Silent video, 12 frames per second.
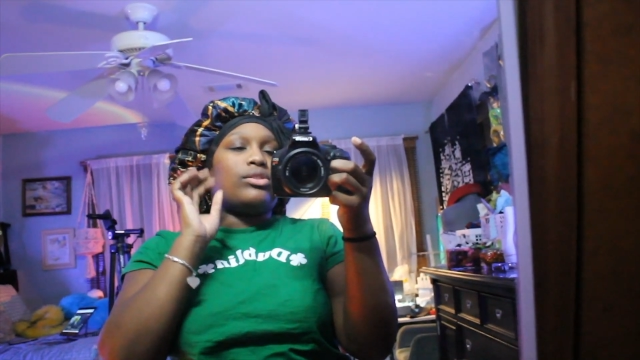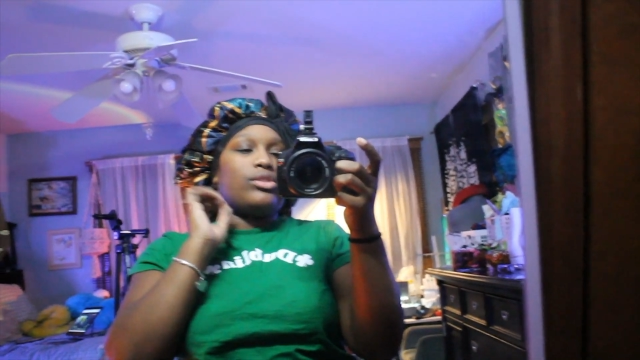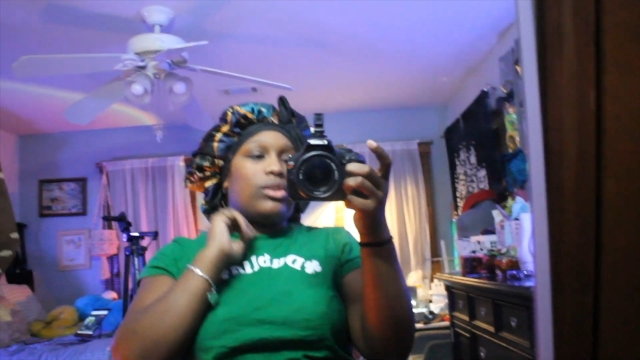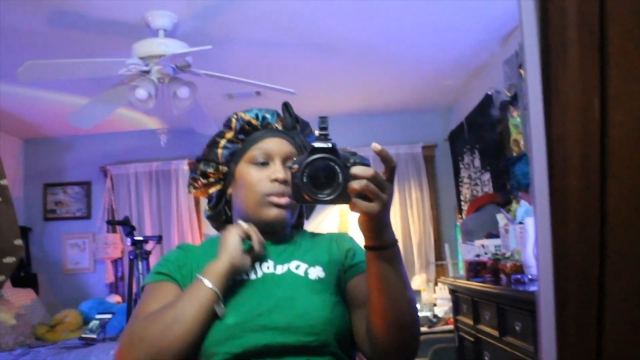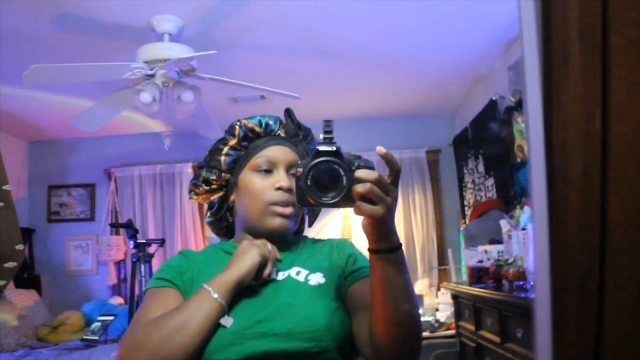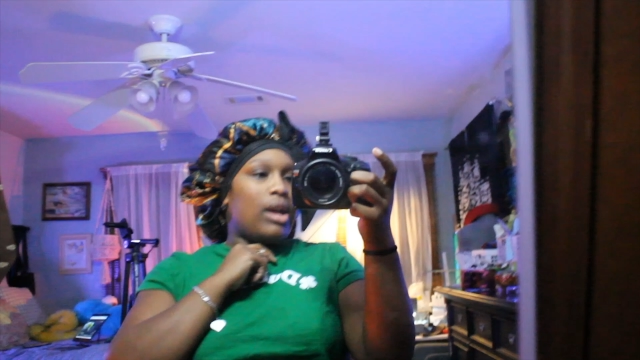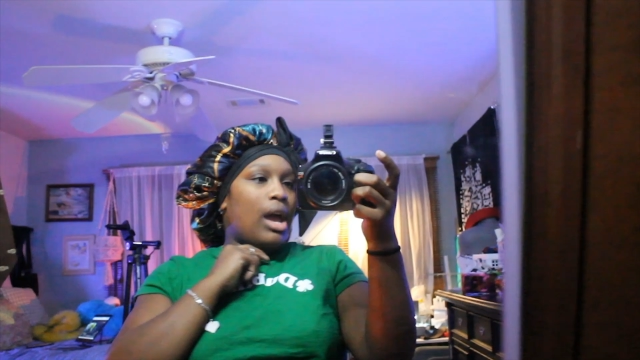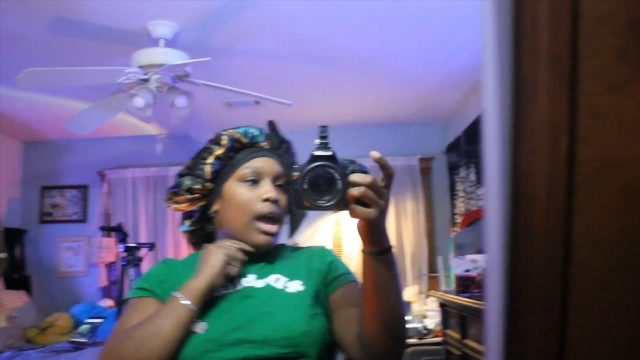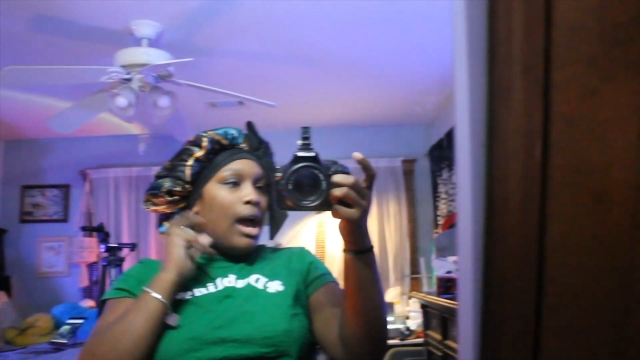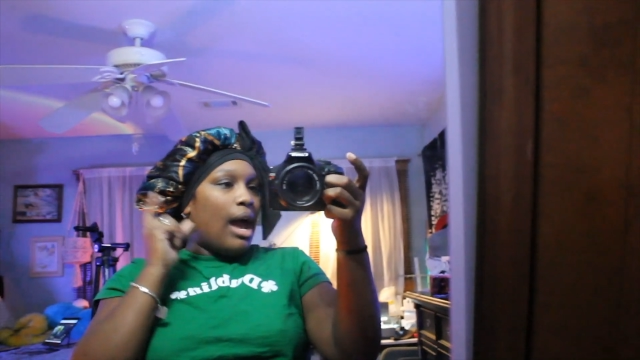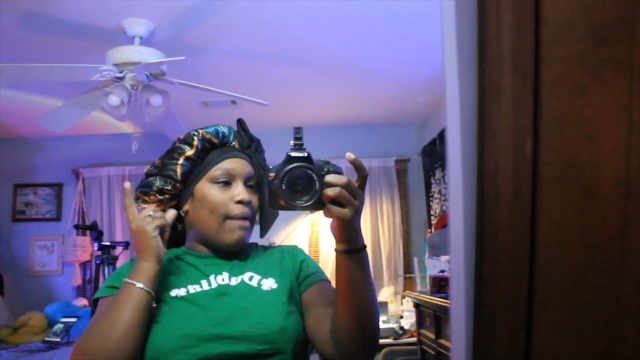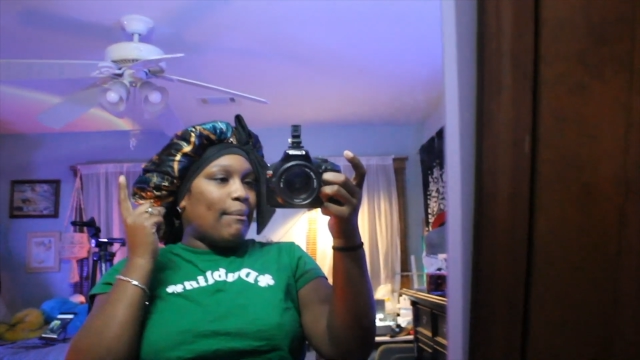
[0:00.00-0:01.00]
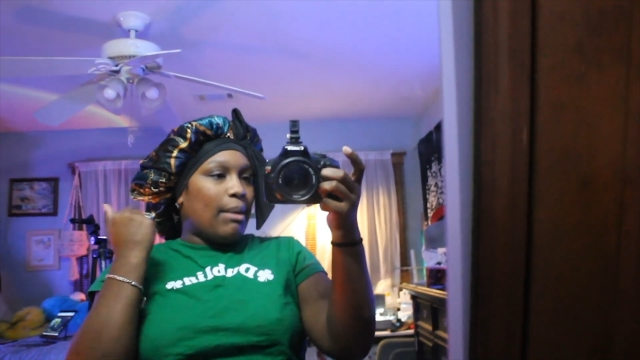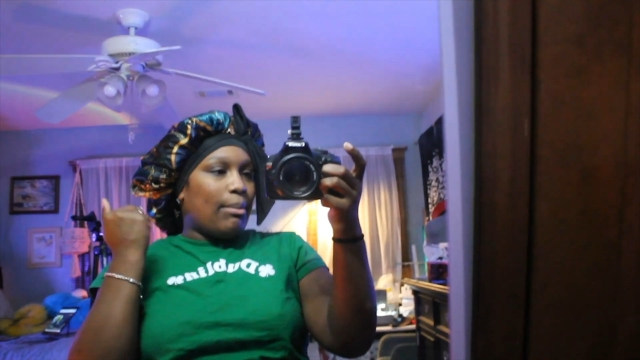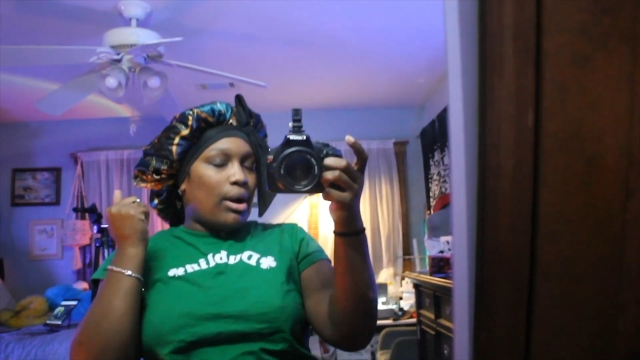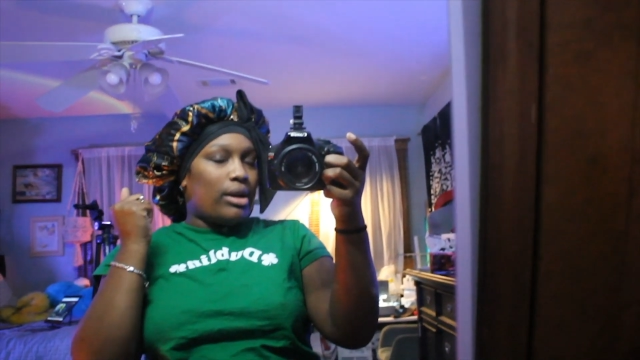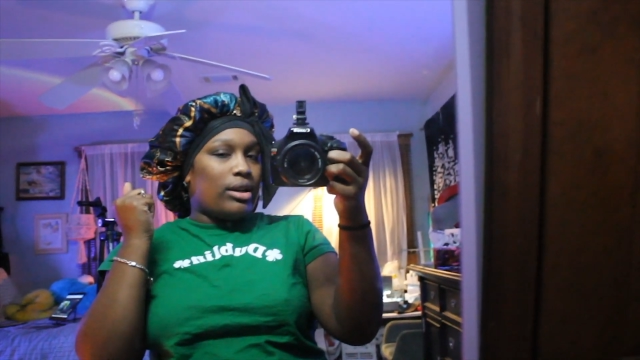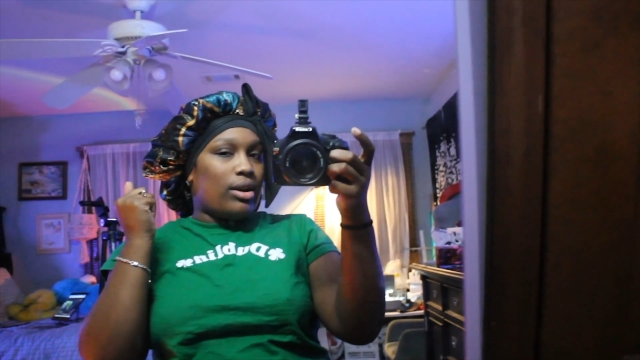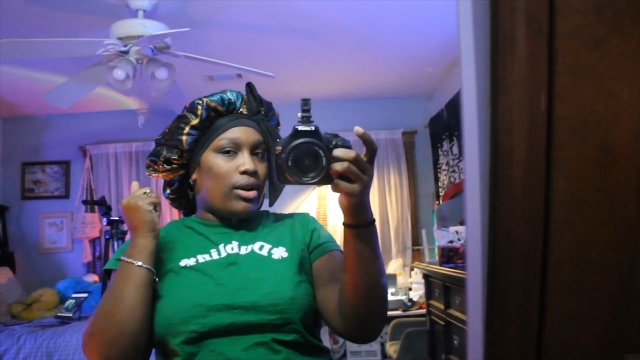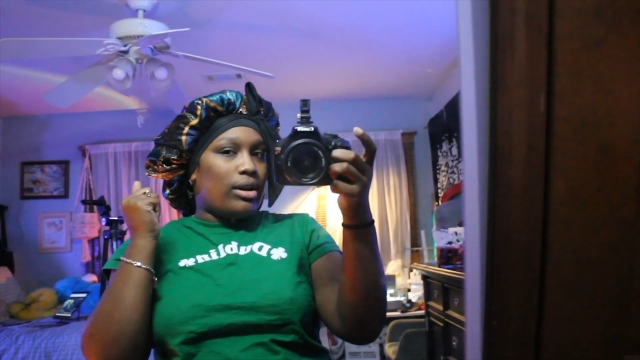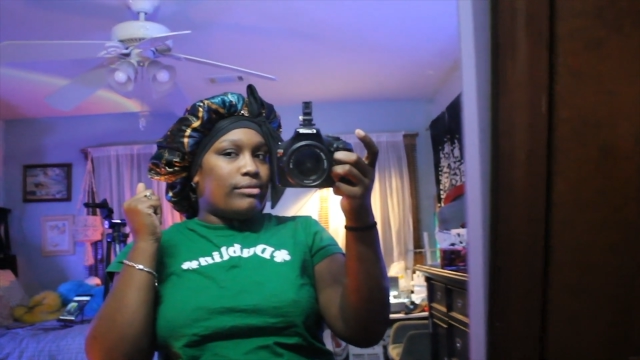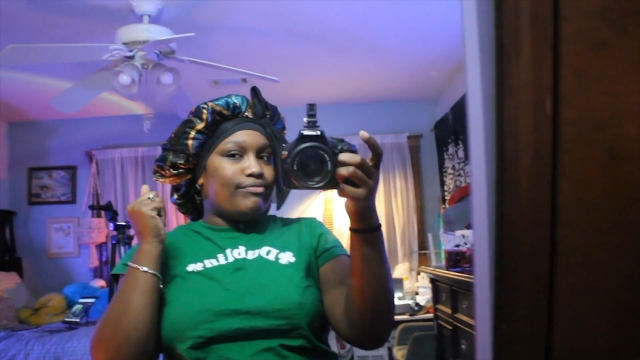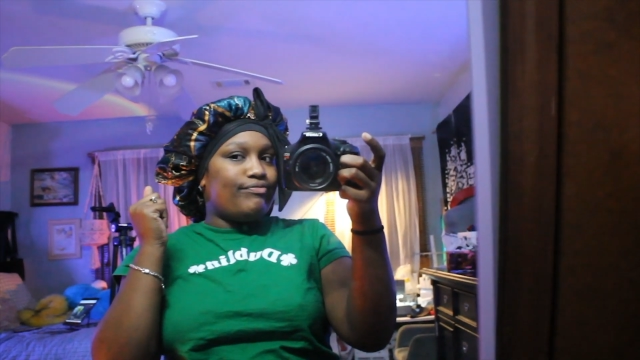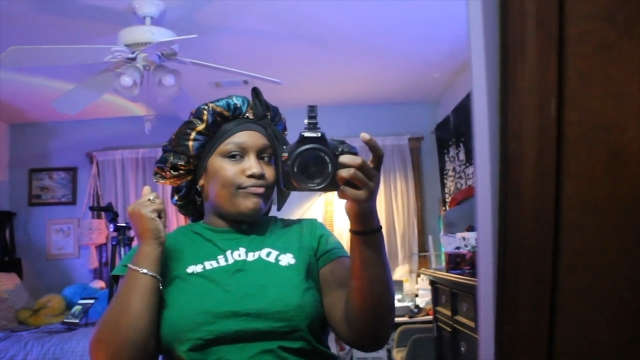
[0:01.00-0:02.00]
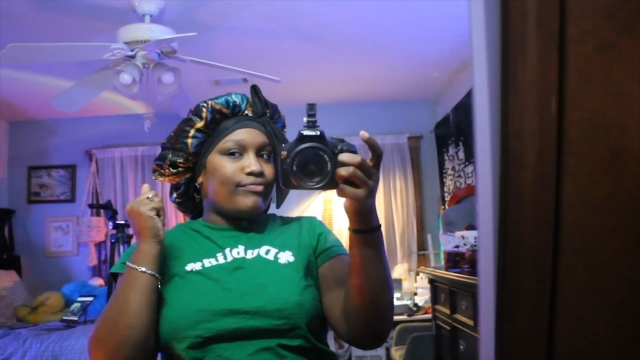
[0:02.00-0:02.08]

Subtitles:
So I have my bonnet on.